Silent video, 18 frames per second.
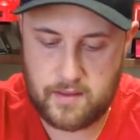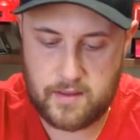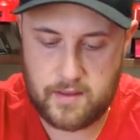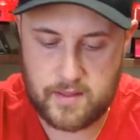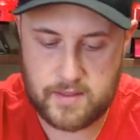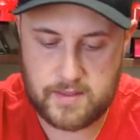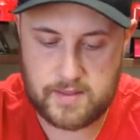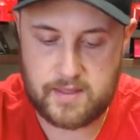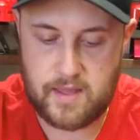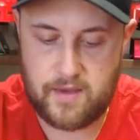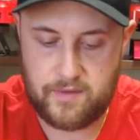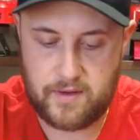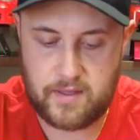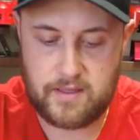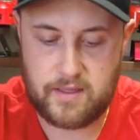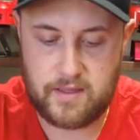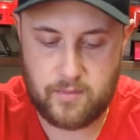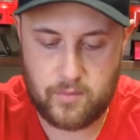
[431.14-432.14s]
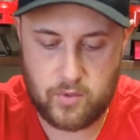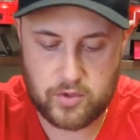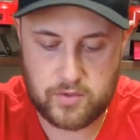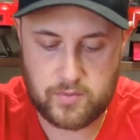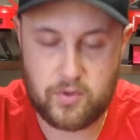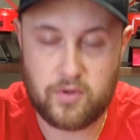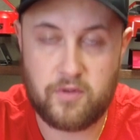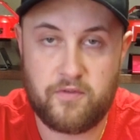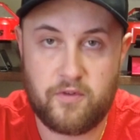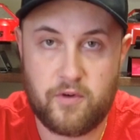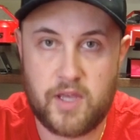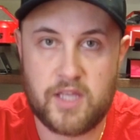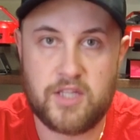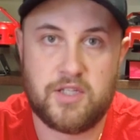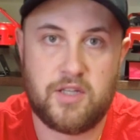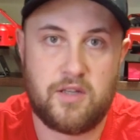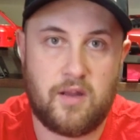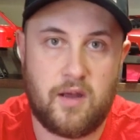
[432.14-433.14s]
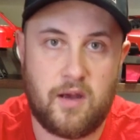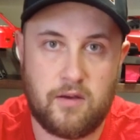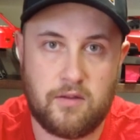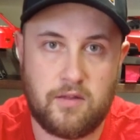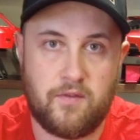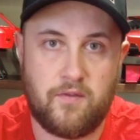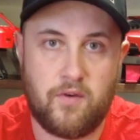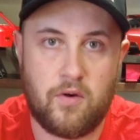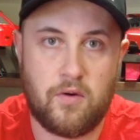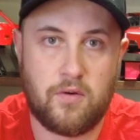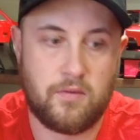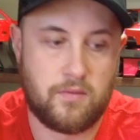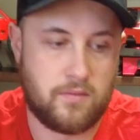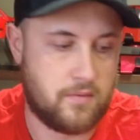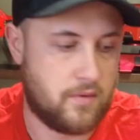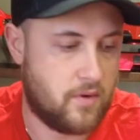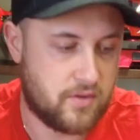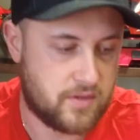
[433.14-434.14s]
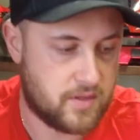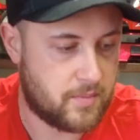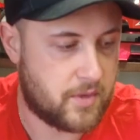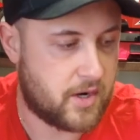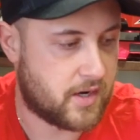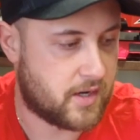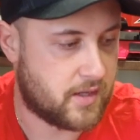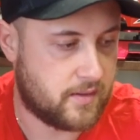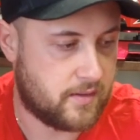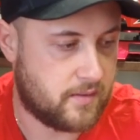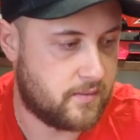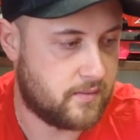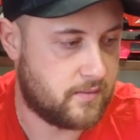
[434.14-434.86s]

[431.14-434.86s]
It's definitely the most beautiful engine out of all on the market.